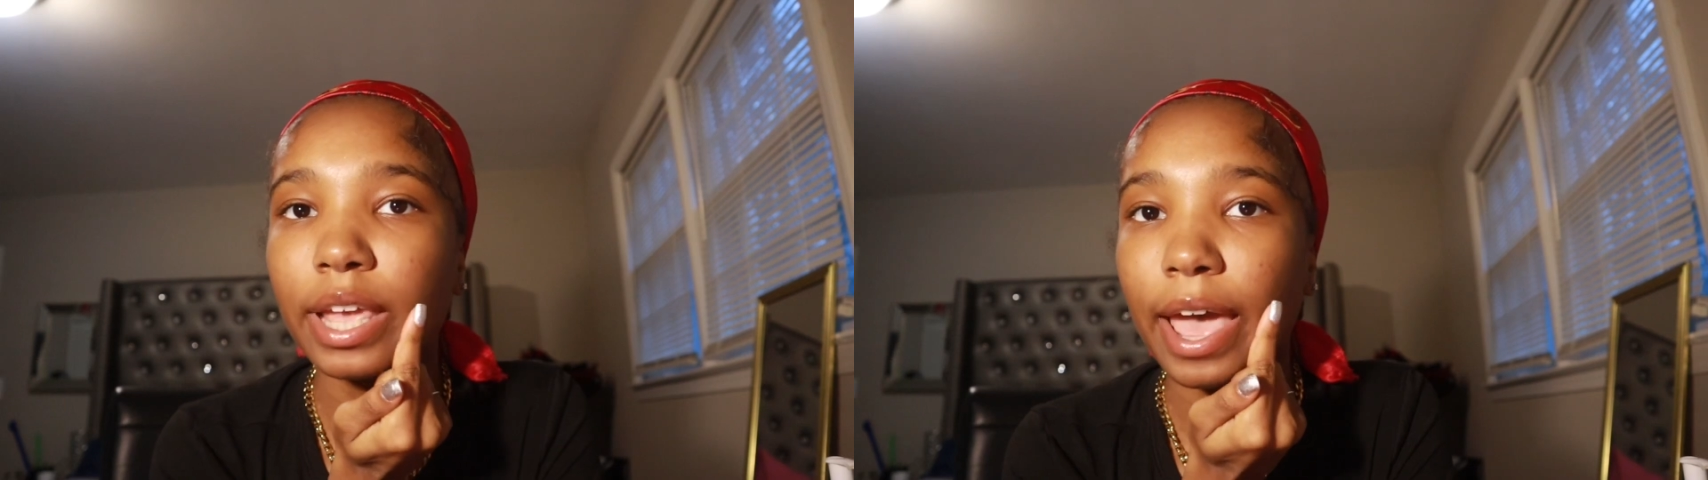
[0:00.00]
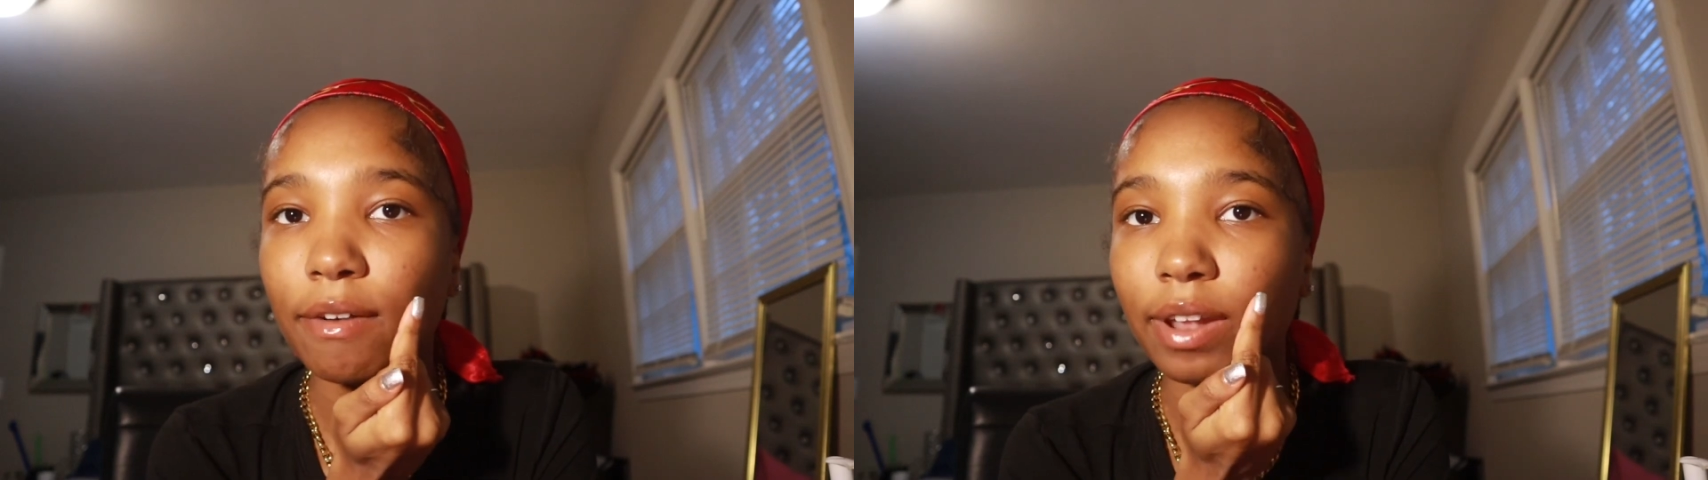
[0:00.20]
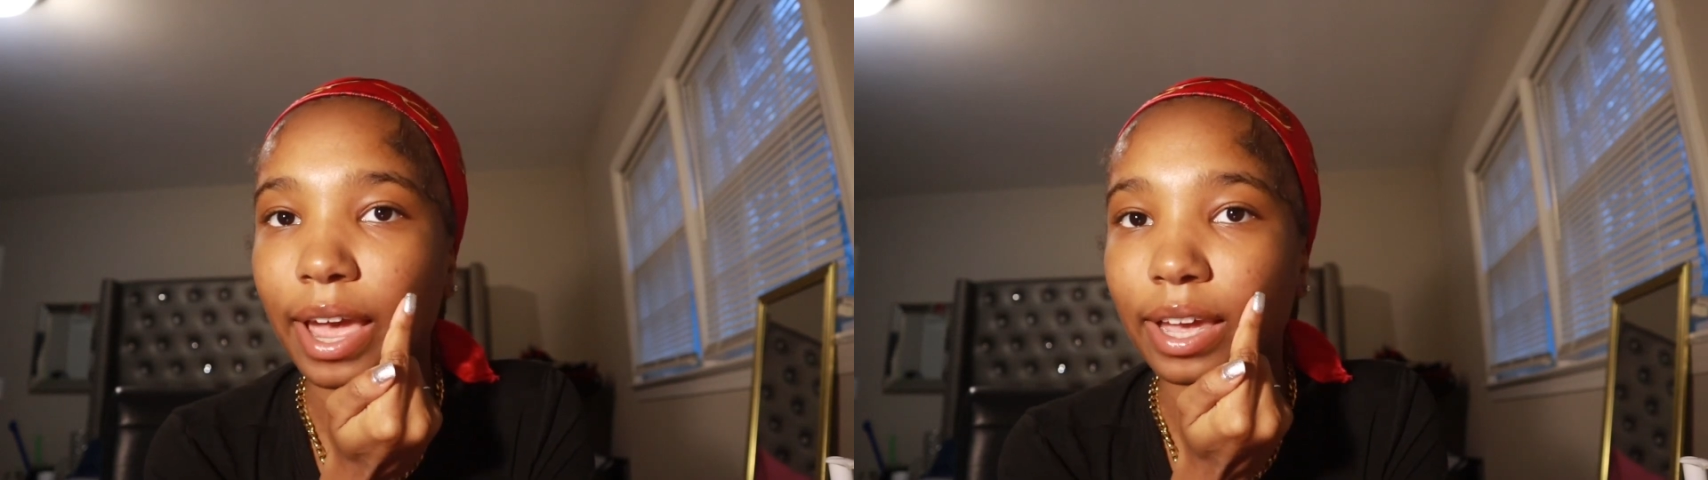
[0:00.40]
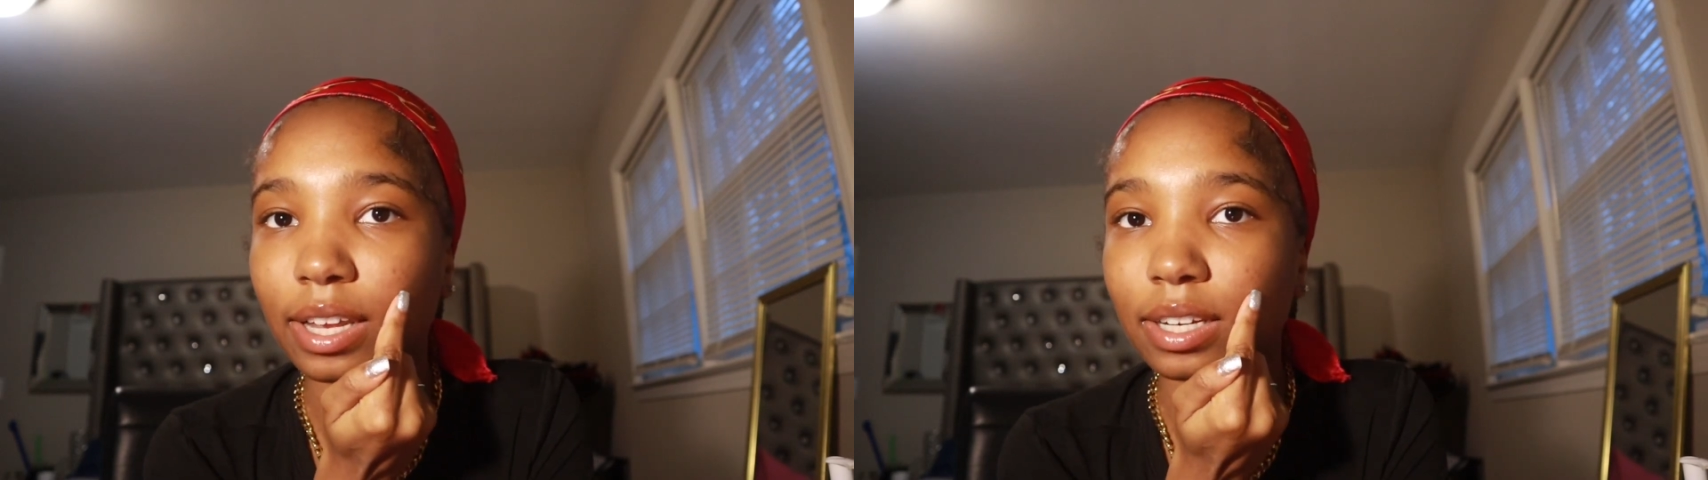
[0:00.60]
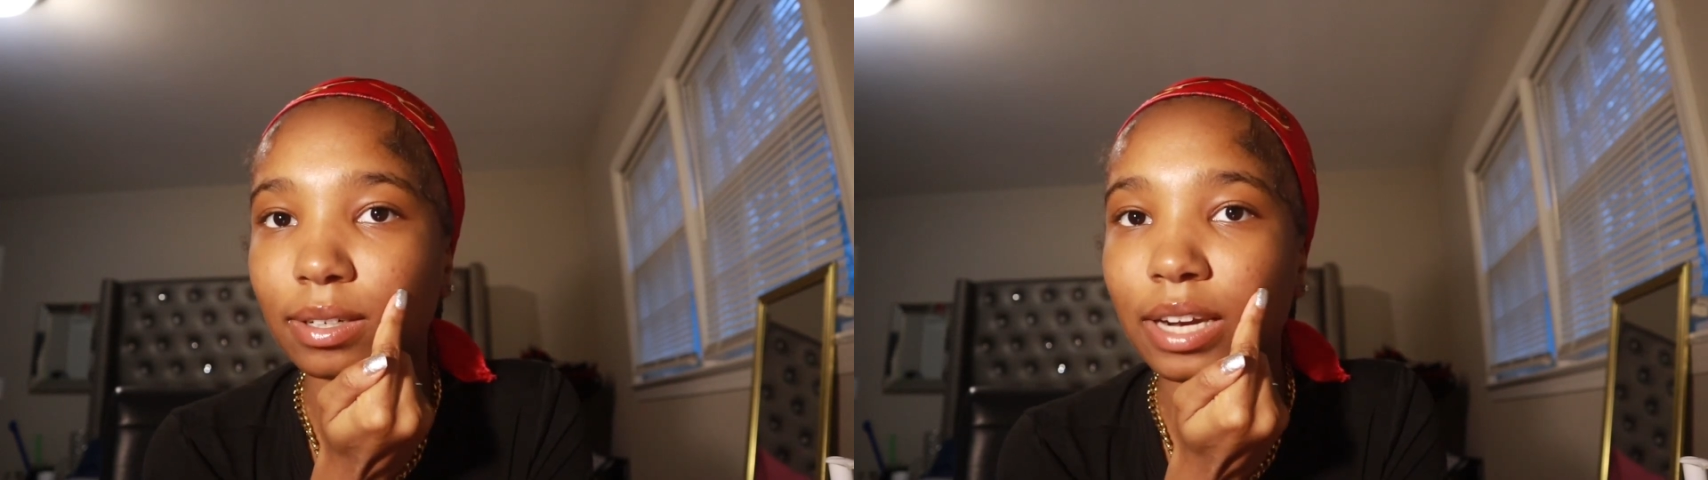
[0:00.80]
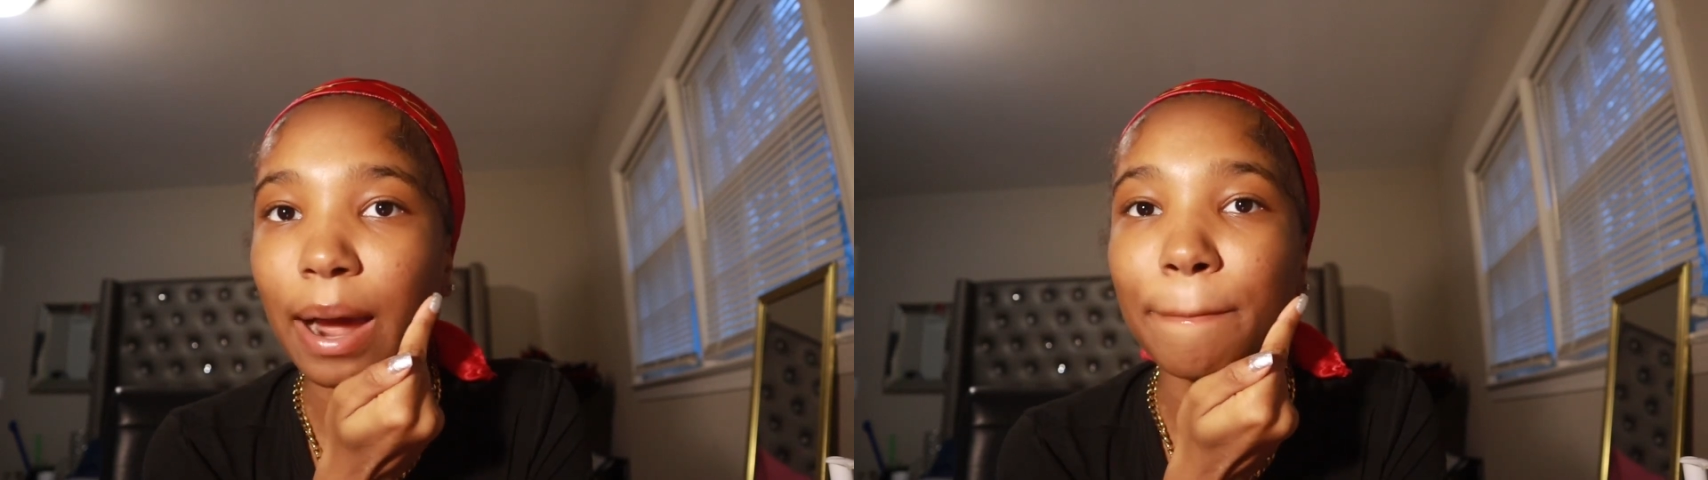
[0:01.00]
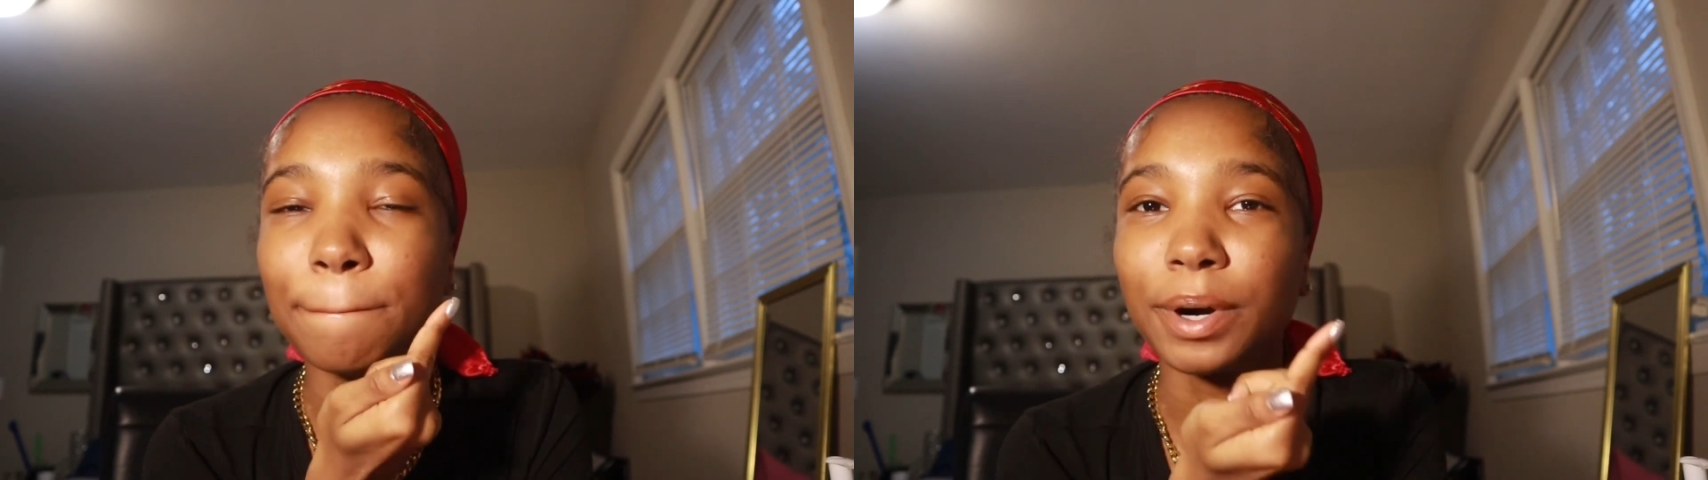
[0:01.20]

have like, not